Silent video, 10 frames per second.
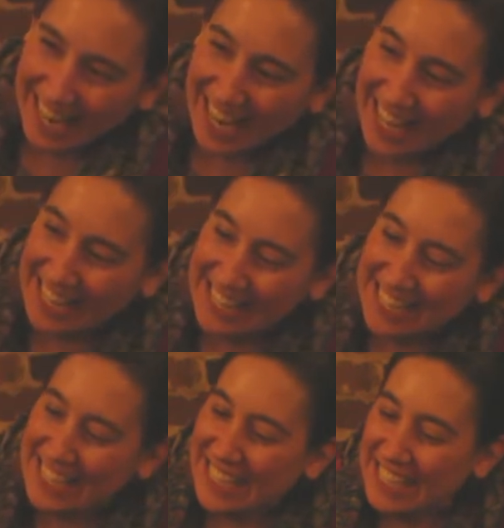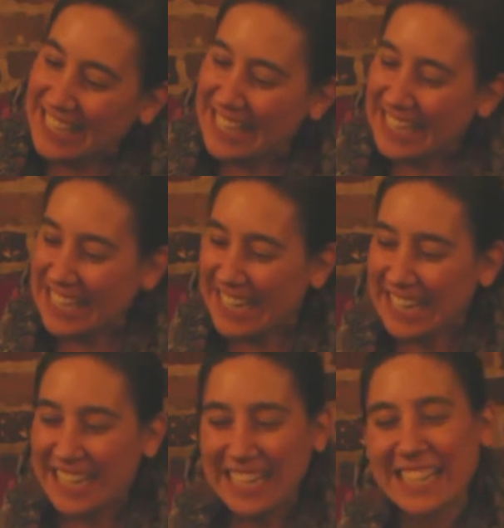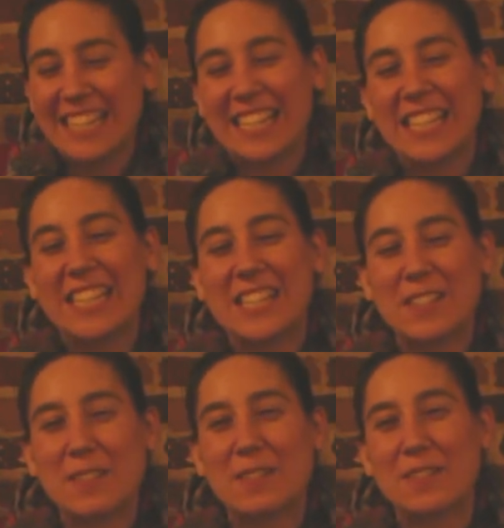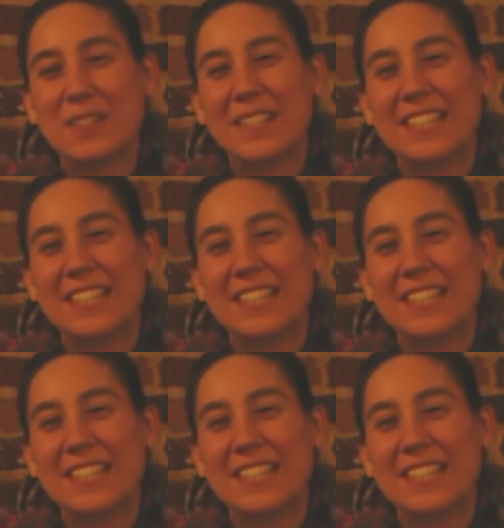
and needing to